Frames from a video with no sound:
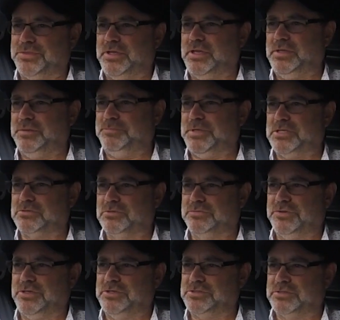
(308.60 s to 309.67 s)
With the
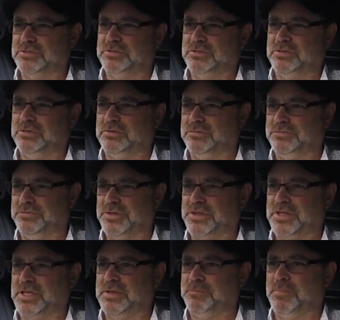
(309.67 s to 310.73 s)
petrol version
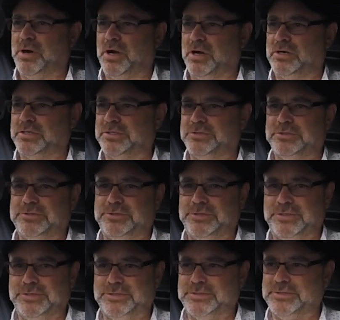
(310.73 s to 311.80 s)
of the
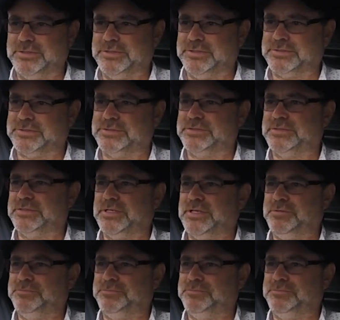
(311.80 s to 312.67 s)
Partner, it